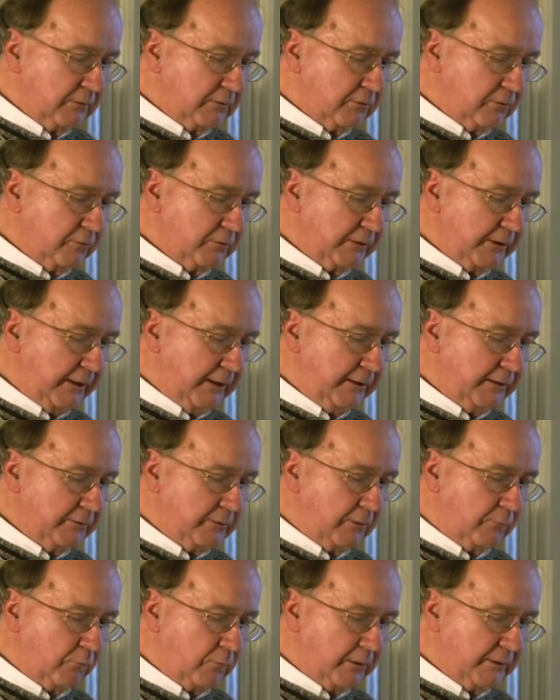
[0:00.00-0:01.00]
Located
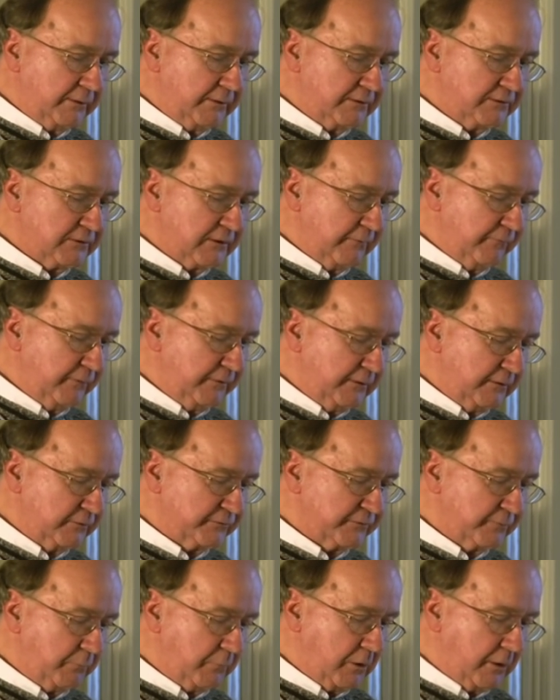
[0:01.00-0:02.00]
on one of the seven
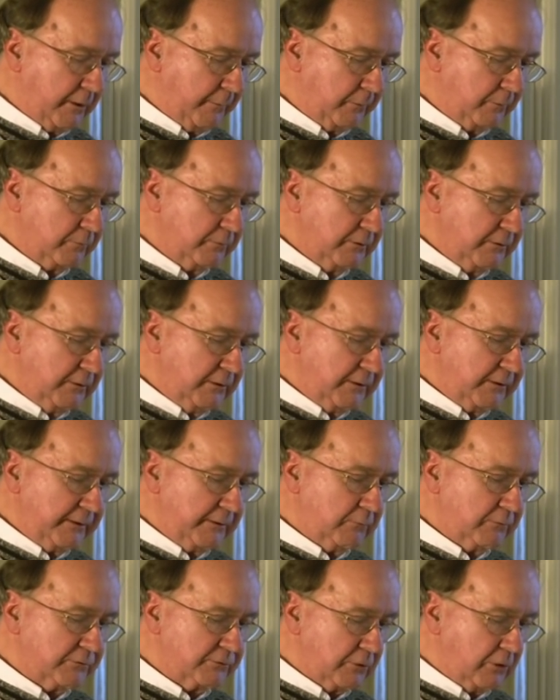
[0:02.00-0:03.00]
hills of Marlborough, there was